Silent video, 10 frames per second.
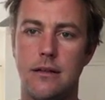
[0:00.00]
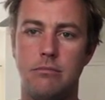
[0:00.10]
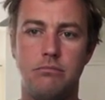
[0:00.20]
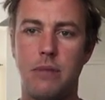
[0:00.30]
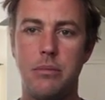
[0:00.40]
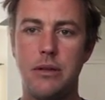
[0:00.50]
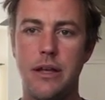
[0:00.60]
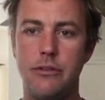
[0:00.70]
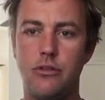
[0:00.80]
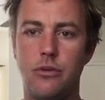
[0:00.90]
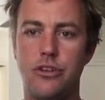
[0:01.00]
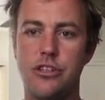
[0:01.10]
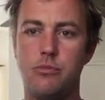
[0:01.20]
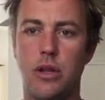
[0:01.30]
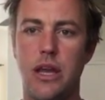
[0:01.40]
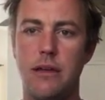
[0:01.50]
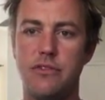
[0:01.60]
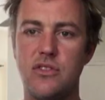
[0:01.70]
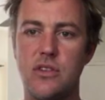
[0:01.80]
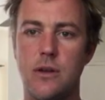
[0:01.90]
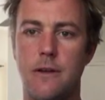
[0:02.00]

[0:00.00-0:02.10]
My beliefs were just beliefs.